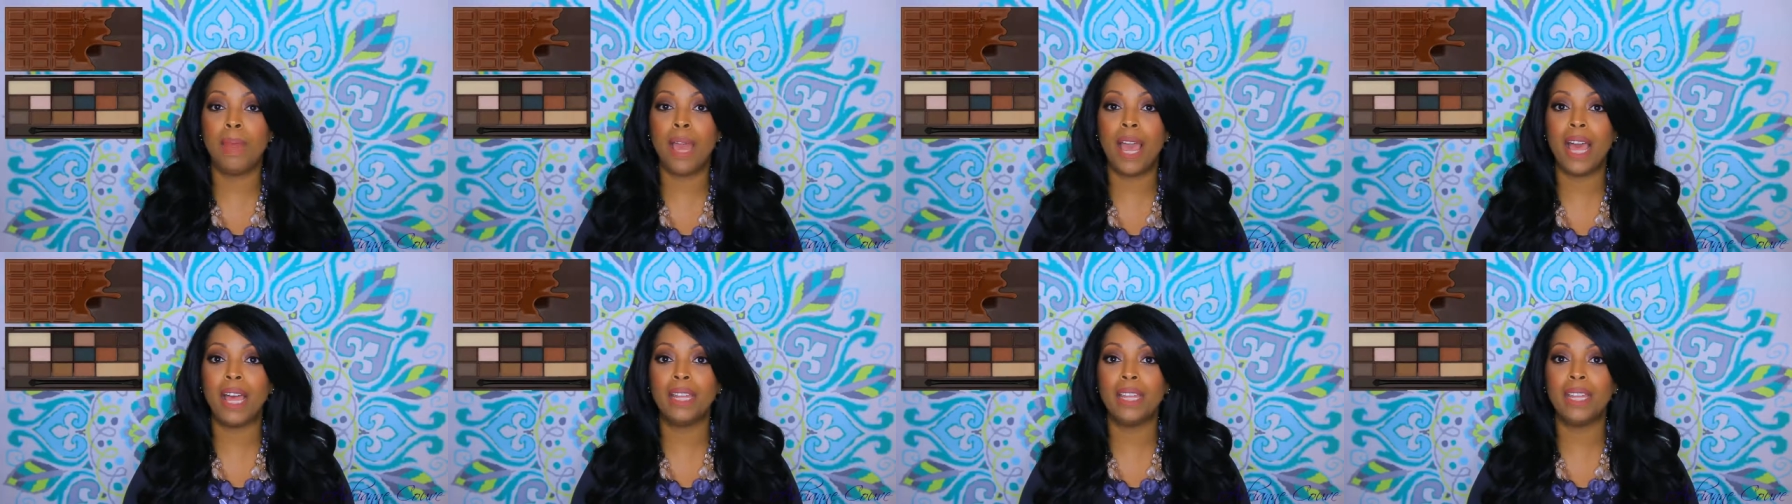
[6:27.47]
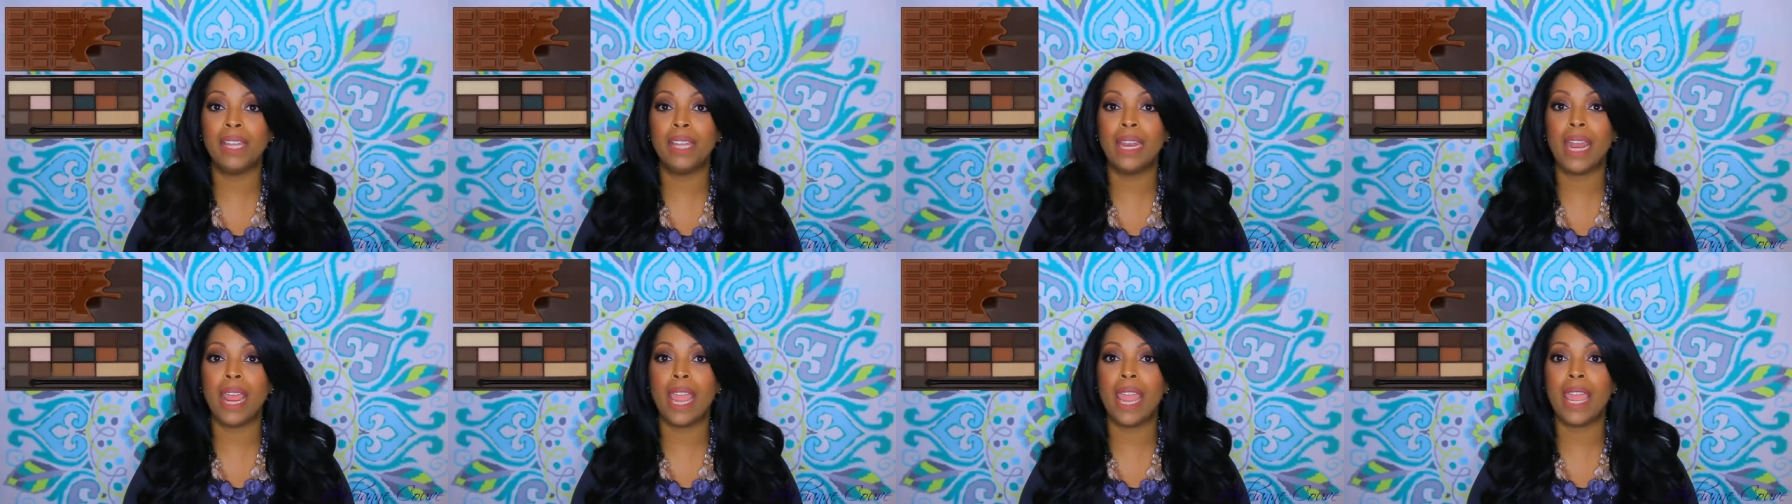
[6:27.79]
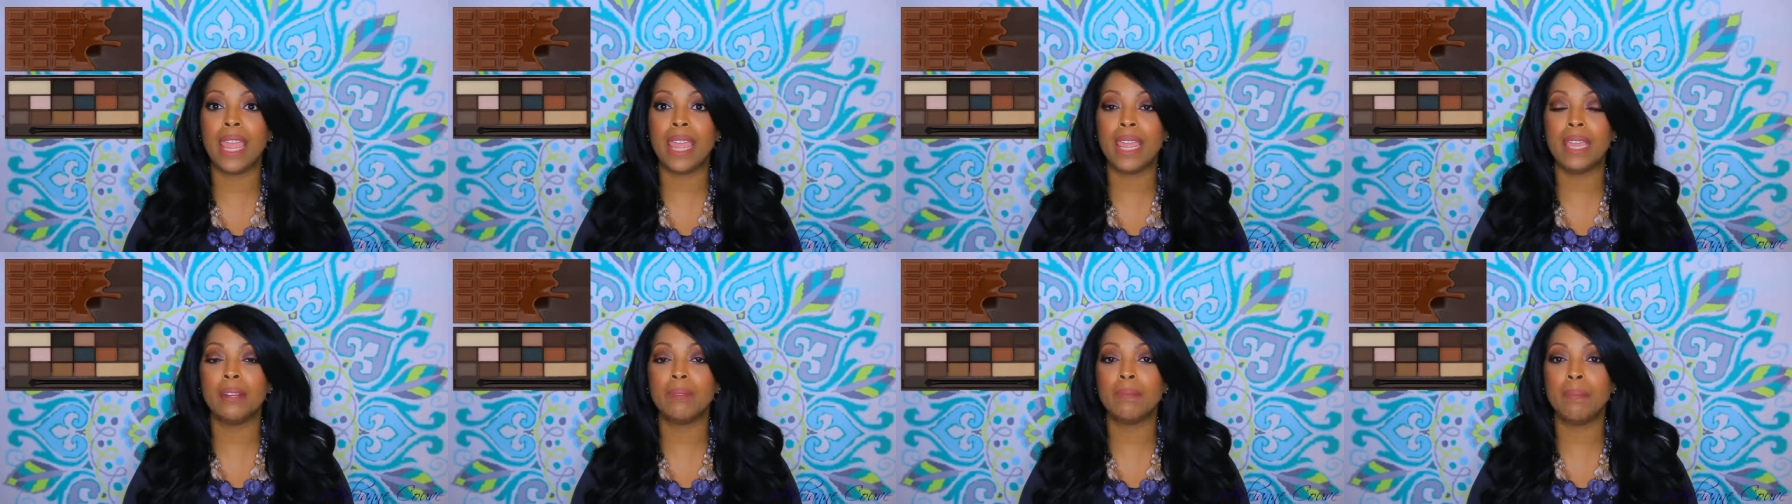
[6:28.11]
palette,
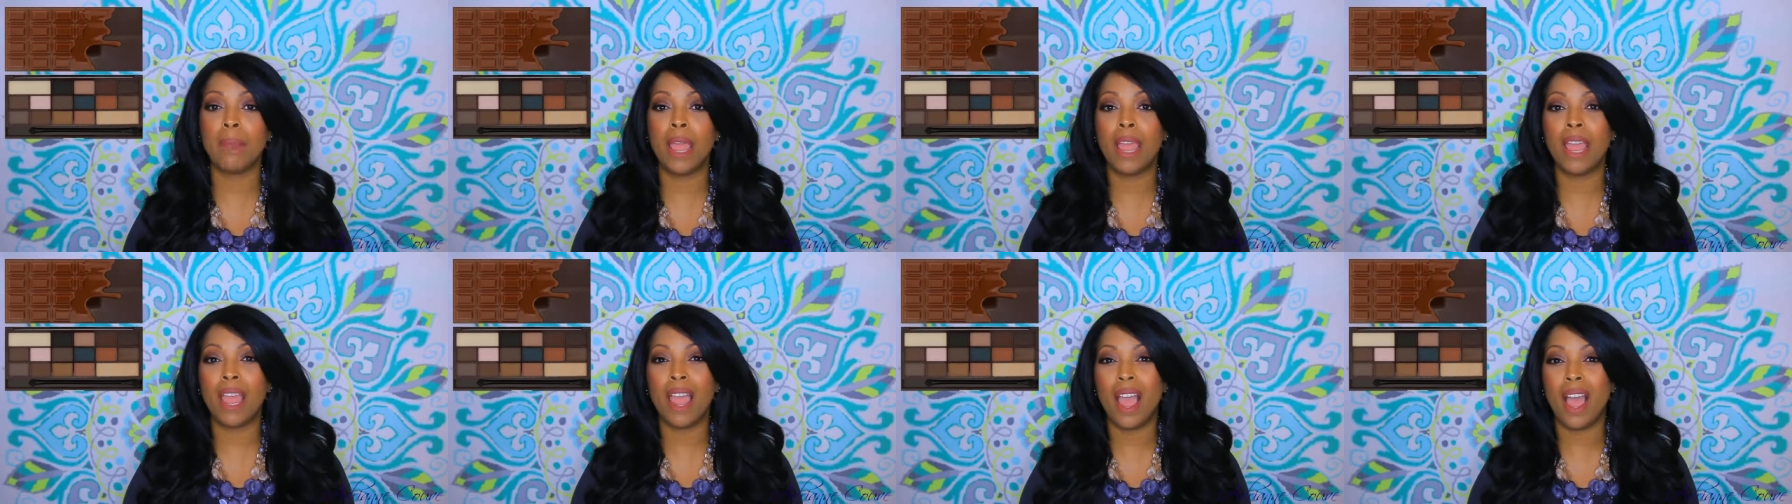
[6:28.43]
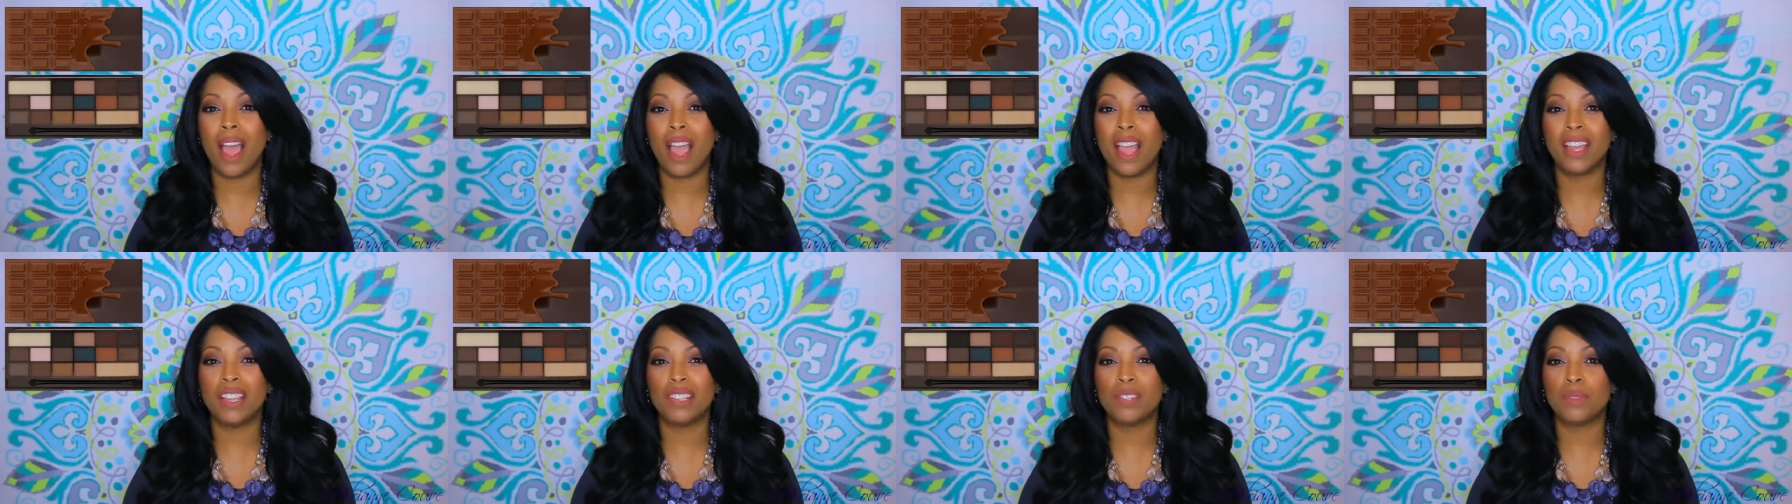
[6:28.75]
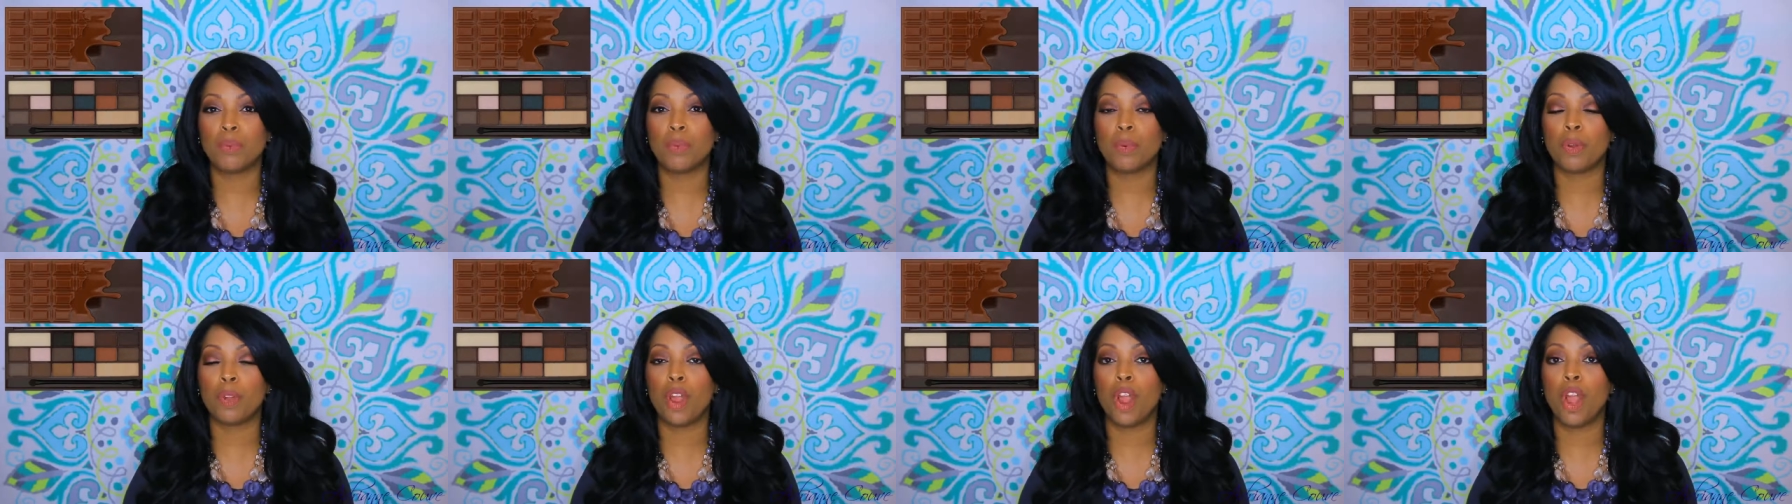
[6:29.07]
and my
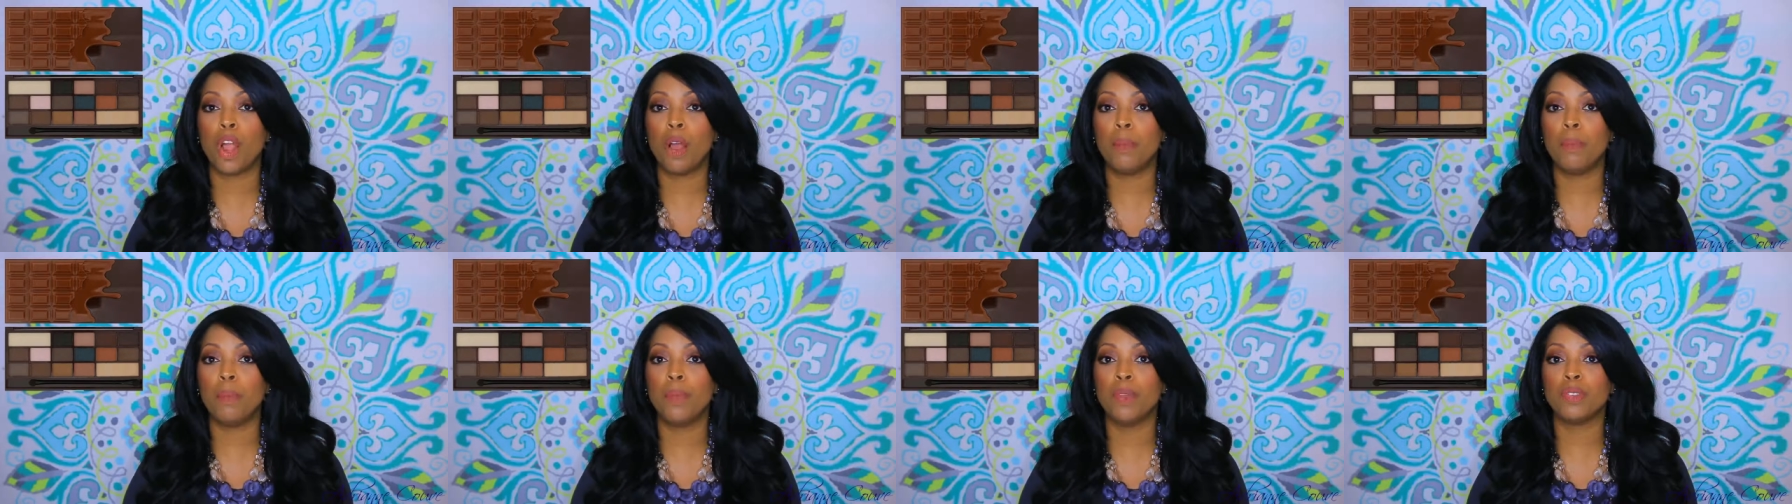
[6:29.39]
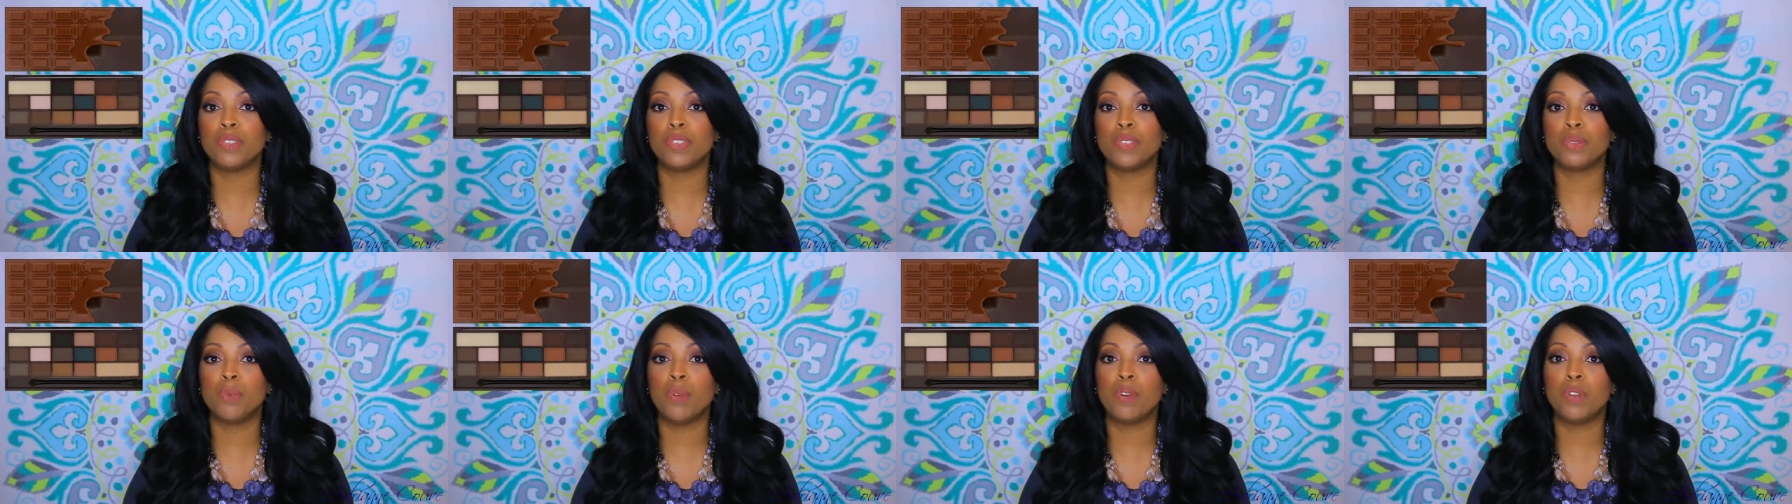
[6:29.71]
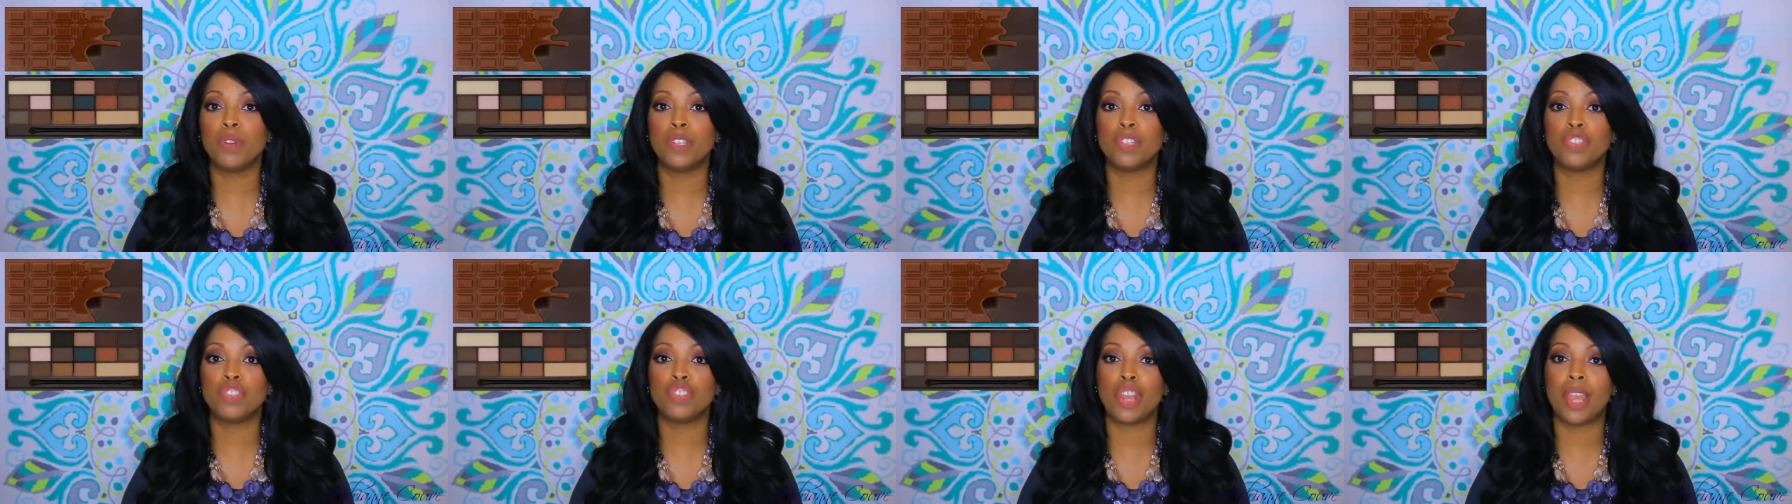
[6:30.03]
eyes were almost
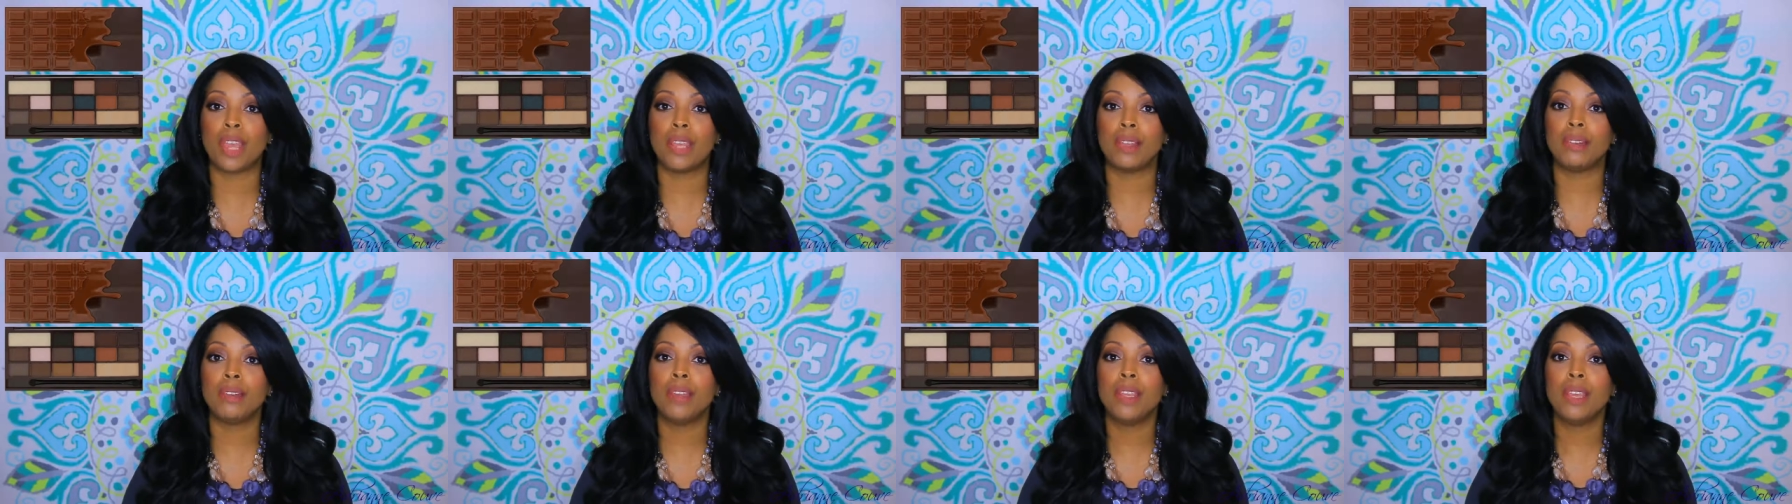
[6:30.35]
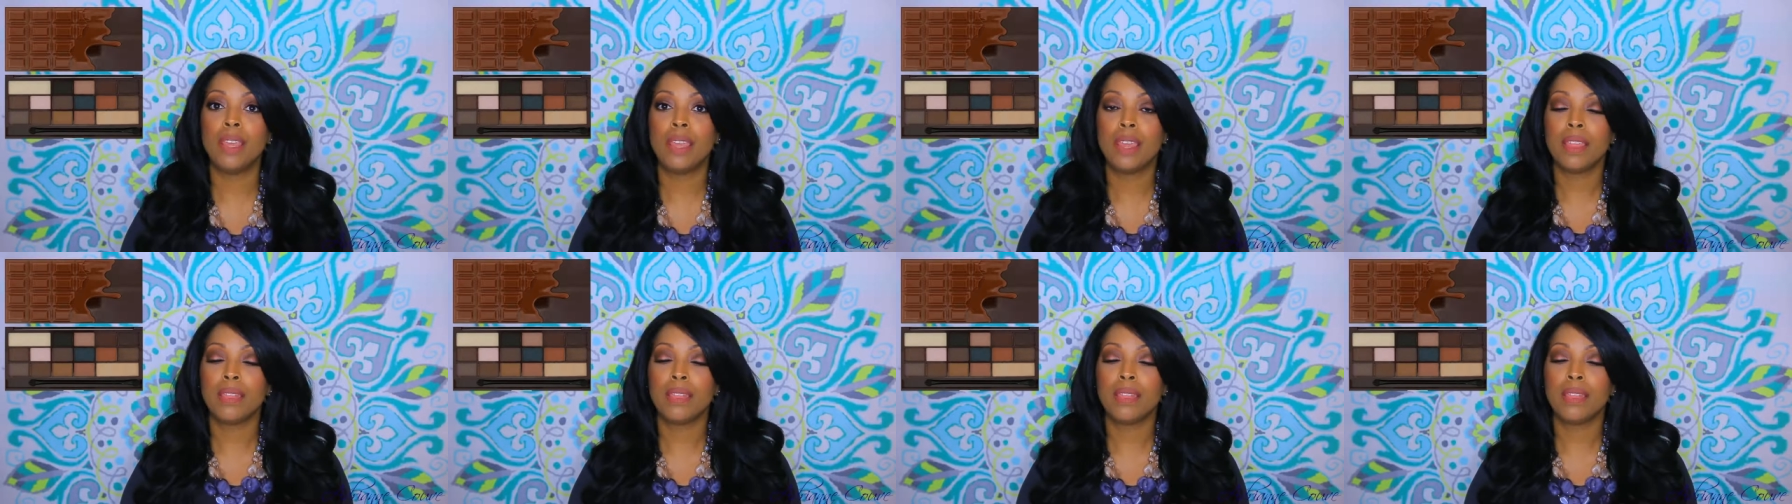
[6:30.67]
swollen shut